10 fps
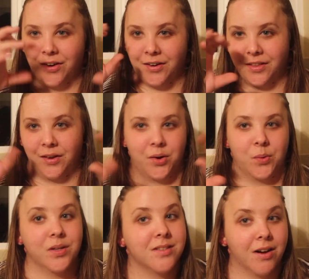girl that
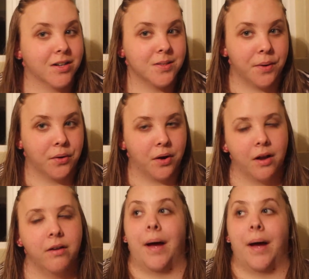always talks about God,